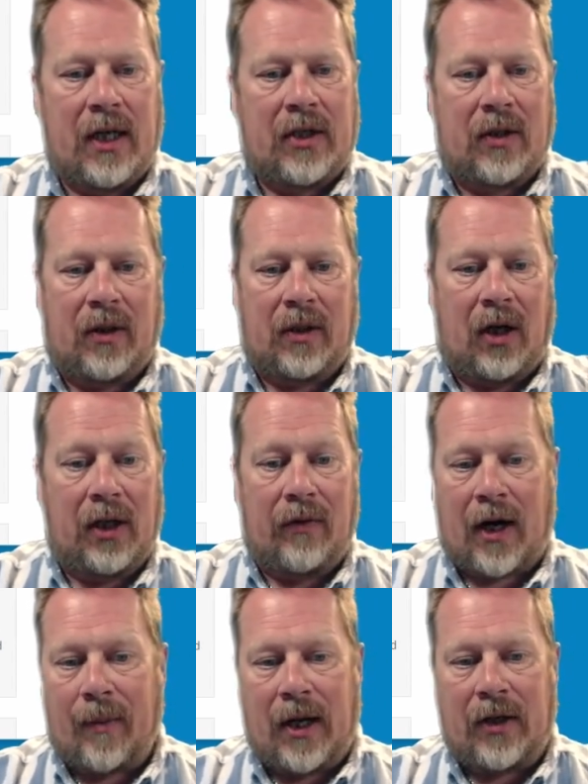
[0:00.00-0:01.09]
So I'd highly
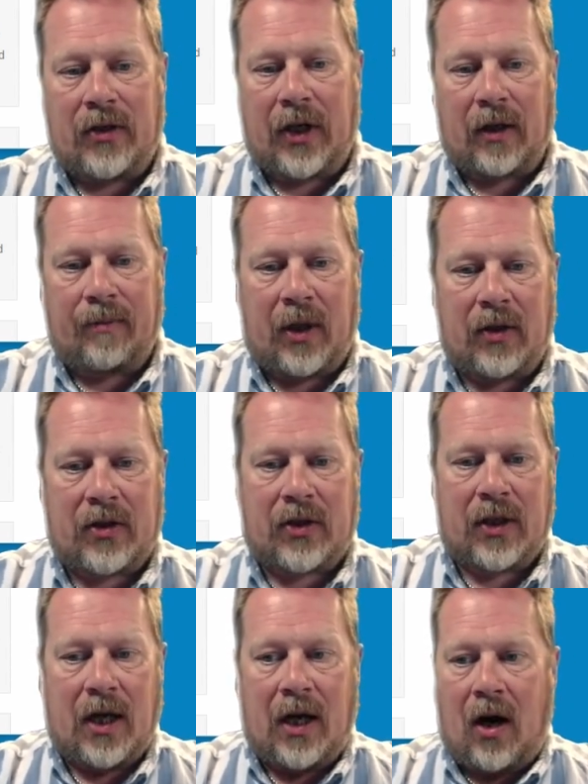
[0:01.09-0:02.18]
recommend you tick the box,
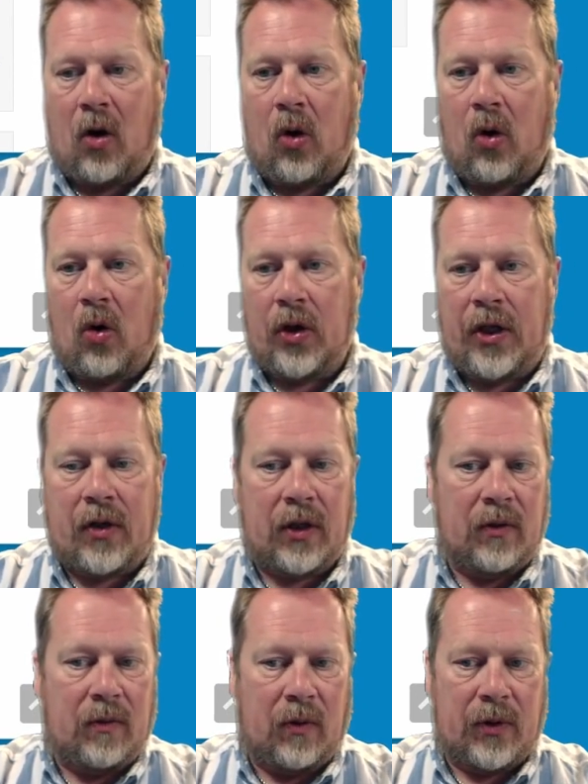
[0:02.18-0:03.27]
or you can always